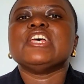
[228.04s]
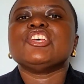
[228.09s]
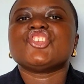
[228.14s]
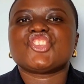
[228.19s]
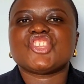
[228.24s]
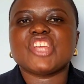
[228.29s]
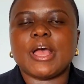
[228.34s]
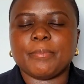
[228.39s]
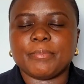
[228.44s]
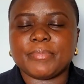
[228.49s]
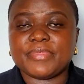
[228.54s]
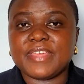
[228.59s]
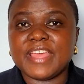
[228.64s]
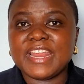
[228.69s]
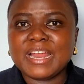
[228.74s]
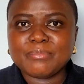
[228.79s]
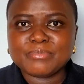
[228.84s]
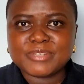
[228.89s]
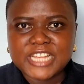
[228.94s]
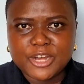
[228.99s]
Sharp. Then
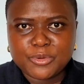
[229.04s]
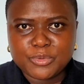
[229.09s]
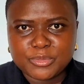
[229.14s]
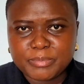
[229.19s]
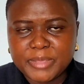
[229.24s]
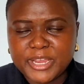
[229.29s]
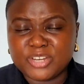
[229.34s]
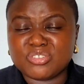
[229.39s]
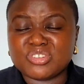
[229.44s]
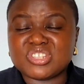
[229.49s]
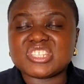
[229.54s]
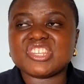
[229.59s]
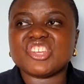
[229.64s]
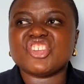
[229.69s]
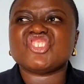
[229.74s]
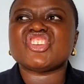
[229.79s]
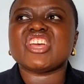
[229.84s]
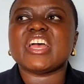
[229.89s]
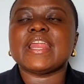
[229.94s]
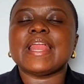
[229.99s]
I'm done with my
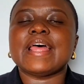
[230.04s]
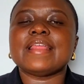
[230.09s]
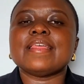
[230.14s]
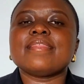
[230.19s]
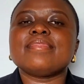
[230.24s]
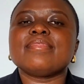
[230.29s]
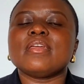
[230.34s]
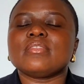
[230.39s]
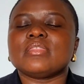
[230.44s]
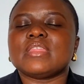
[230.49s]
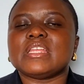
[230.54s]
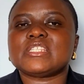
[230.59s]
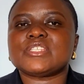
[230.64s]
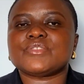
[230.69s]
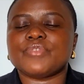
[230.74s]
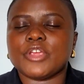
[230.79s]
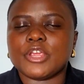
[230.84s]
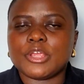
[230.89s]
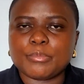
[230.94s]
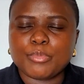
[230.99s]
research. Another thing that's
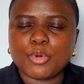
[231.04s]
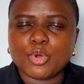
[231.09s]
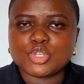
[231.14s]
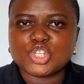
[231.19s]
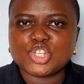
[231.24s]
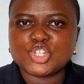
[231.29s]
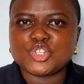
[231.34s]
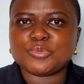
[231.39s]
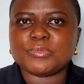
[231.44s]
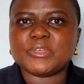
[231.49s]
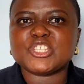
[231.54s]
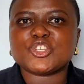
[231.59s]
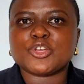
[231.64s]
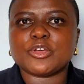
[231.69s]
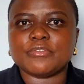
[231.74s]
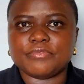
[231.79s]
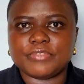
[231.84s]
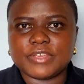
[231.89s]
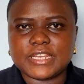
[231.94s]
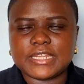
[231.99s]
very important to me is
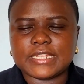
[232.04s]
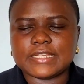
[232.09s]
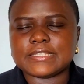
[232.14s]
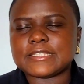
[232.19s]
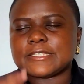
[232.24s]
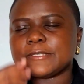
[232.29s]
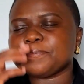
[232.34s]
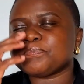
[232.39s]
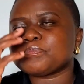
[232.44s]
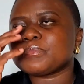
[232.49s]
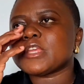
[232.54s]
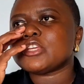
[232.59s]
convenience.